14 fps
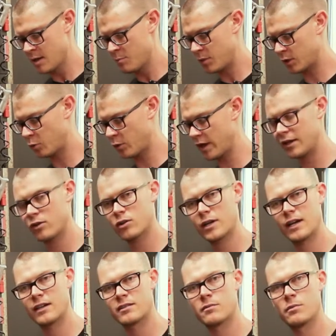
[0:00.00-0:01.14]
but where your
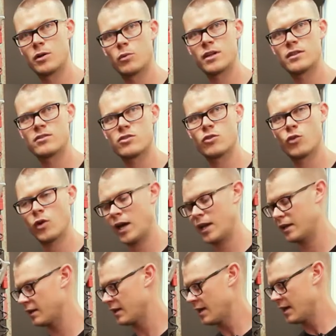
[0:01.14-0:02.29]
customer wants to
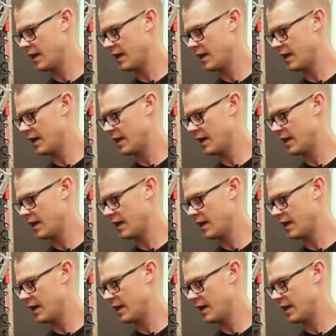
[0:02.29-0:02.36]
run